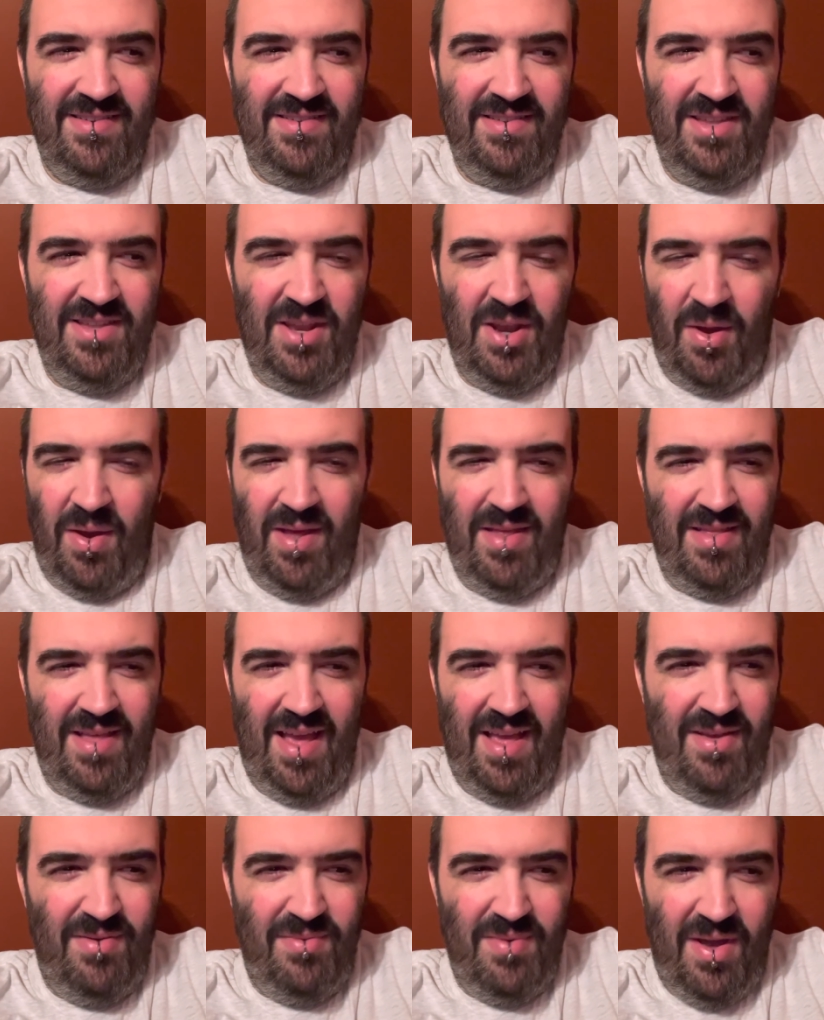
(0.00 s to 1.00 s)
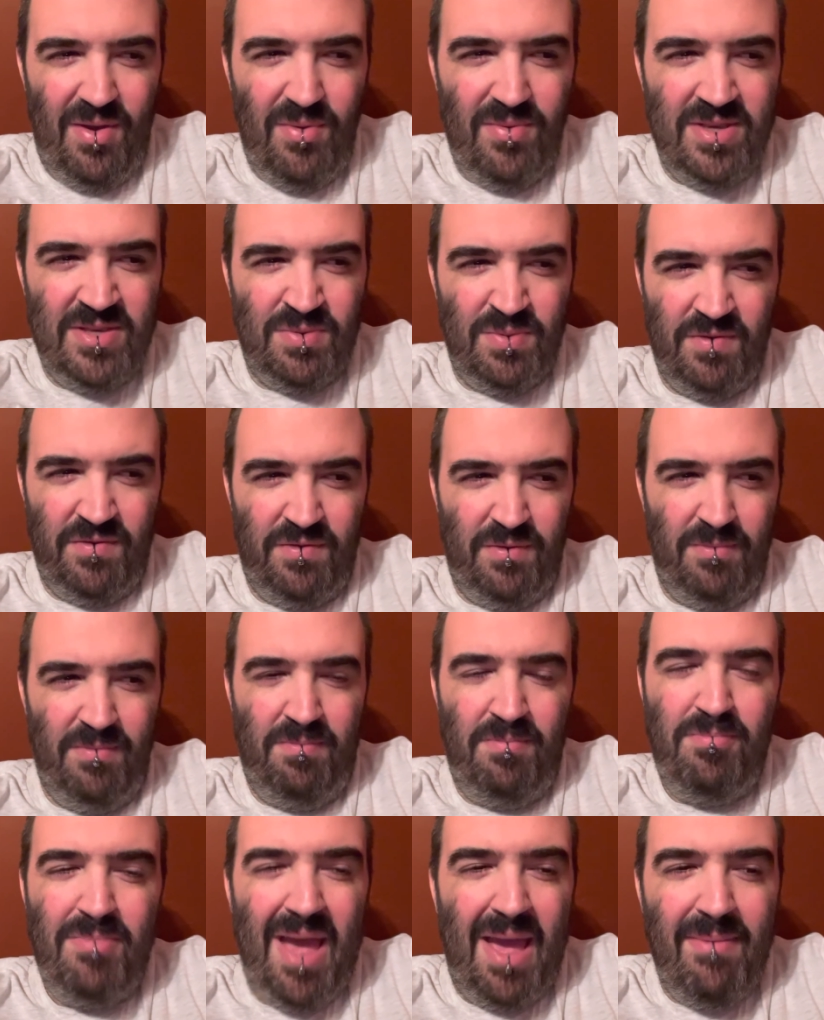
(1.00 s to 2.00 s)
you know, I always root for
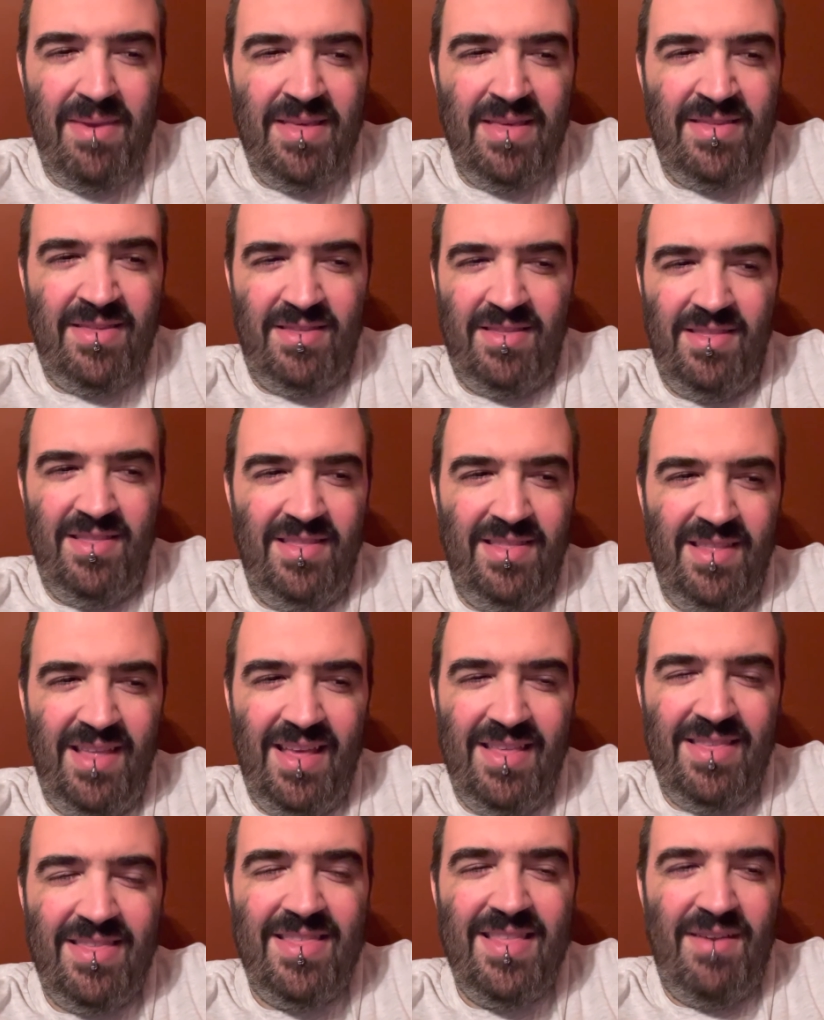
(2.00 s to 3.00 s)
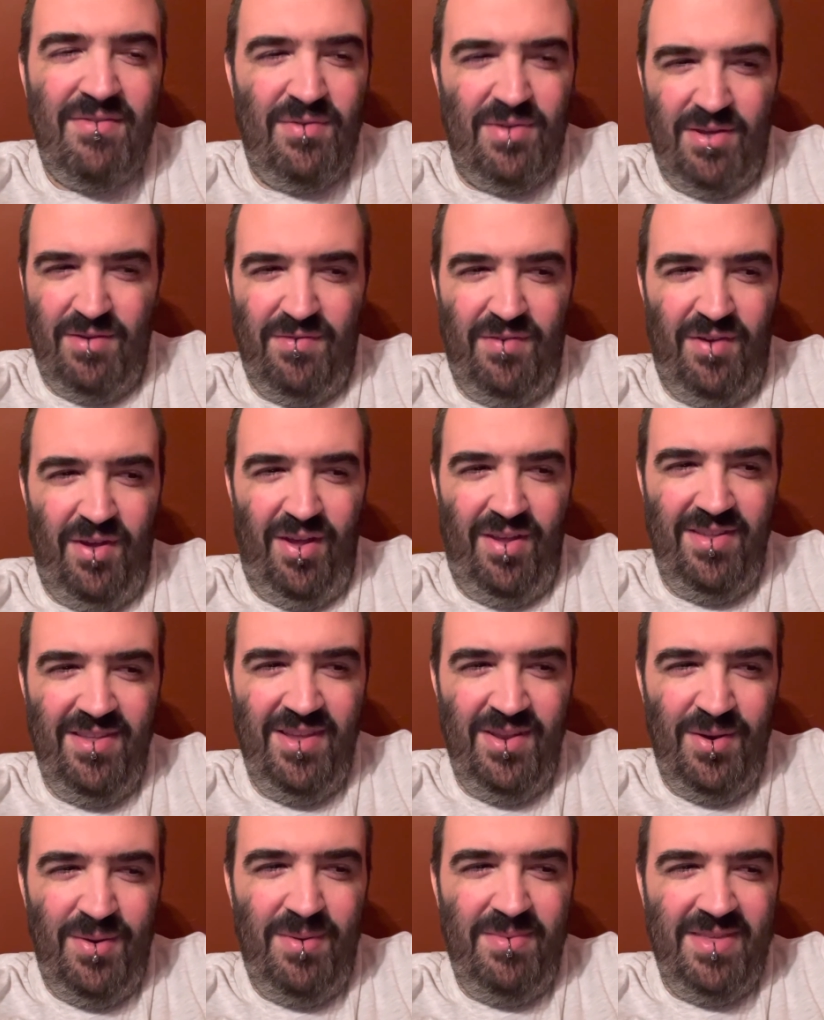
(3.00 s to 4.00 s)
babies. It's never their fault. You
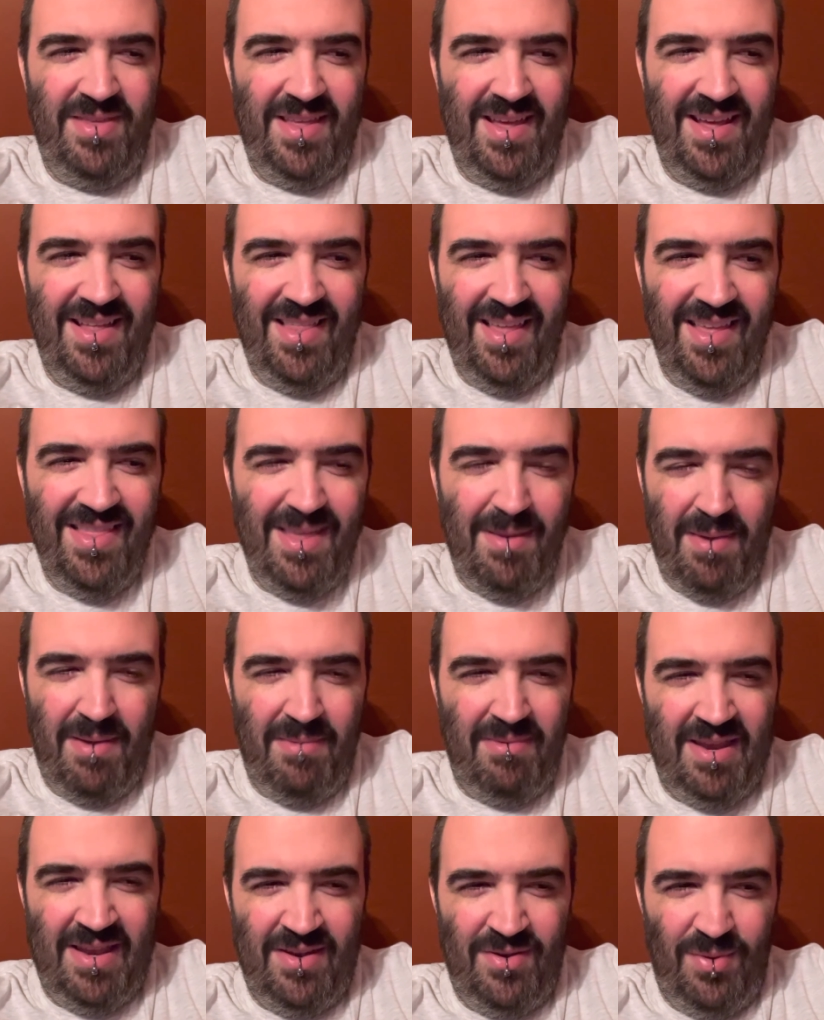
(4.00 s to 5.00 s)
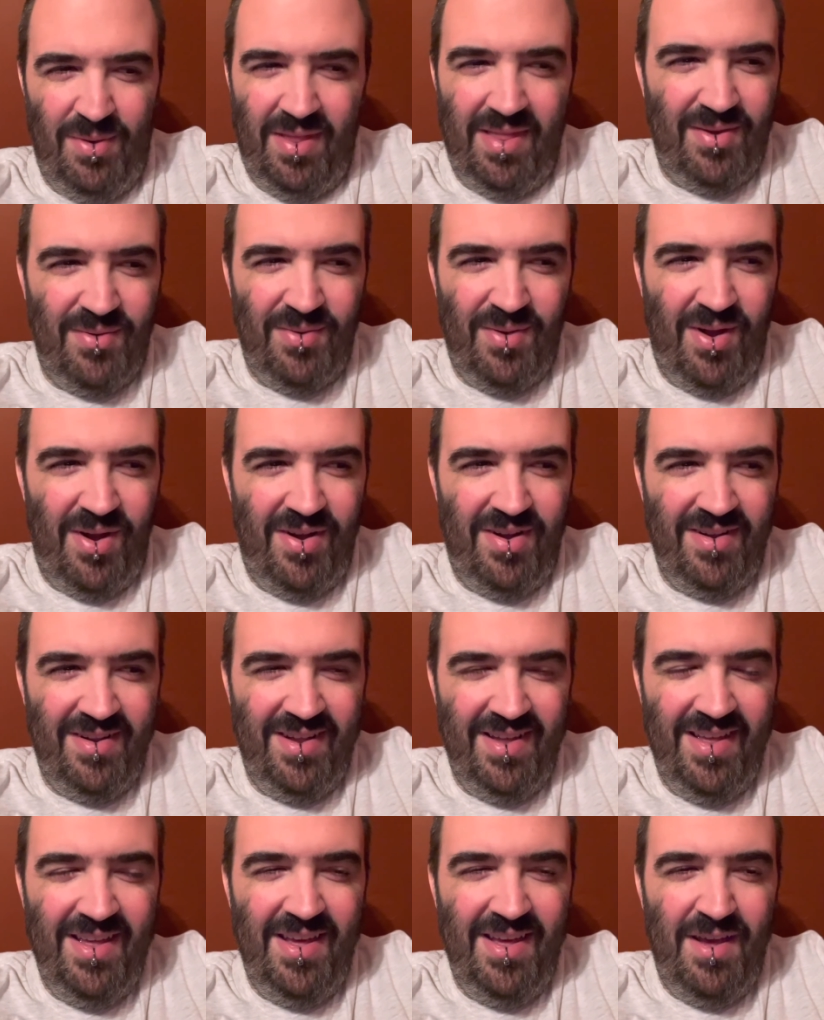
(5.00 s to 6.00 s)
know what I'm saying? Like, that baby didn't do anything wrong.
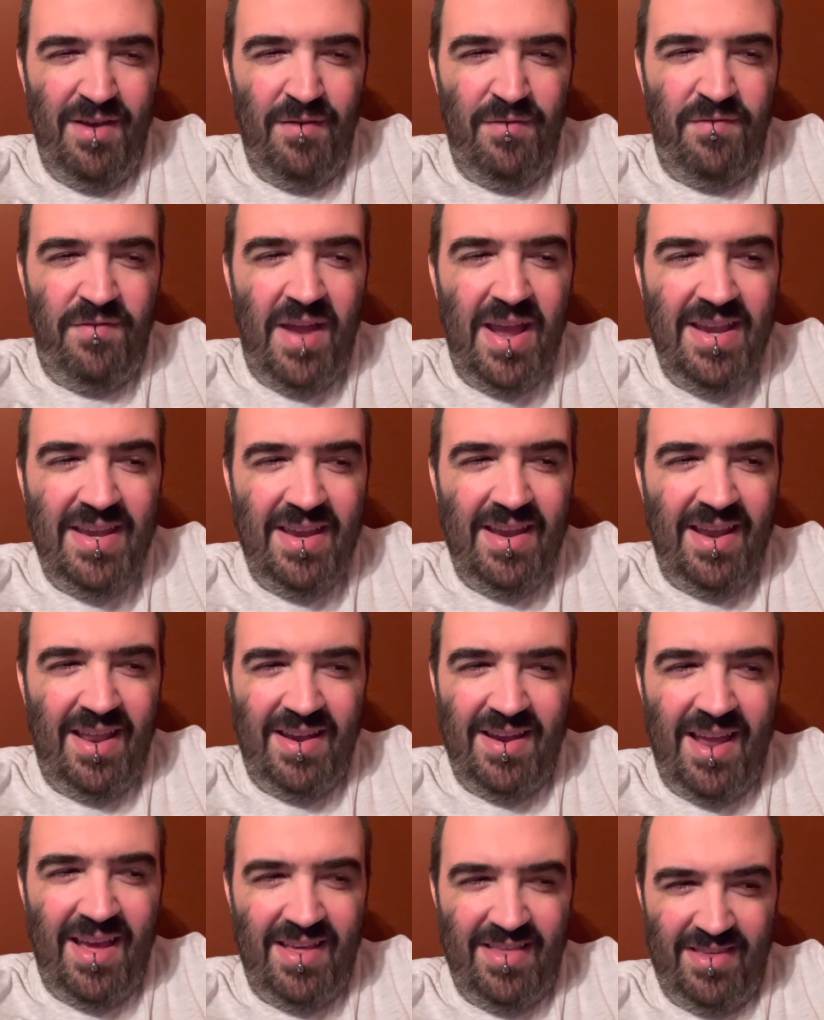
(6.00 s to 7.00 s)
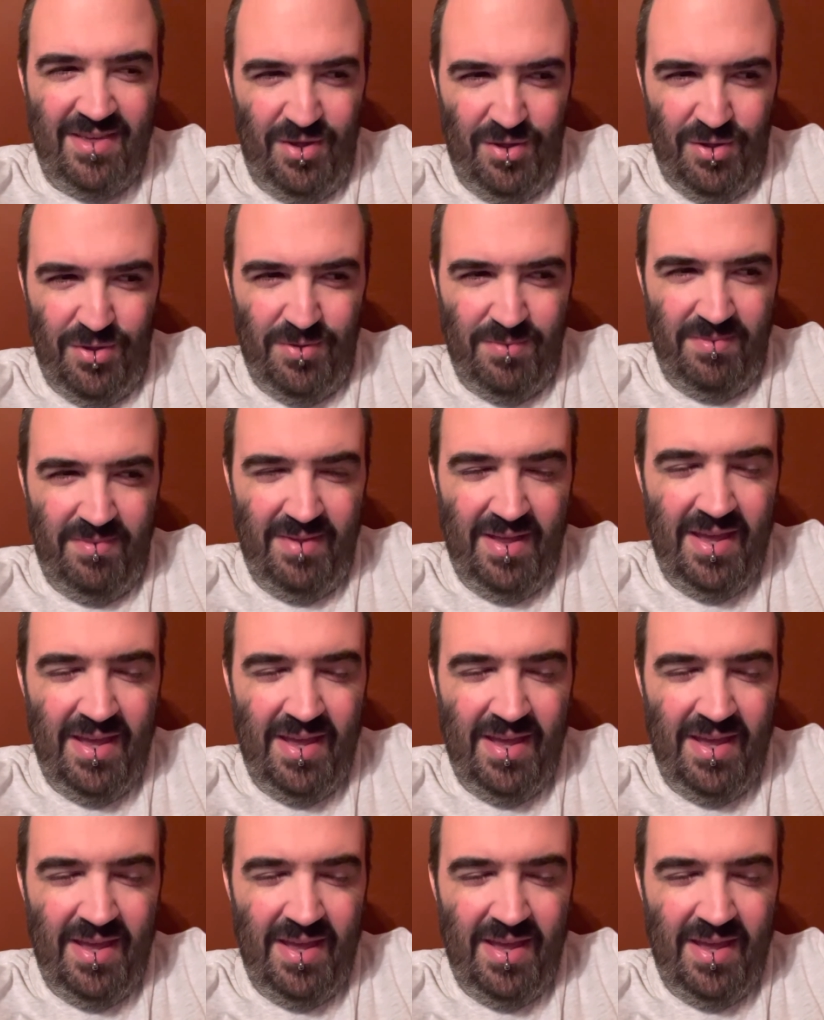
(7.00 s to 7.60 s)
Find it a nice home.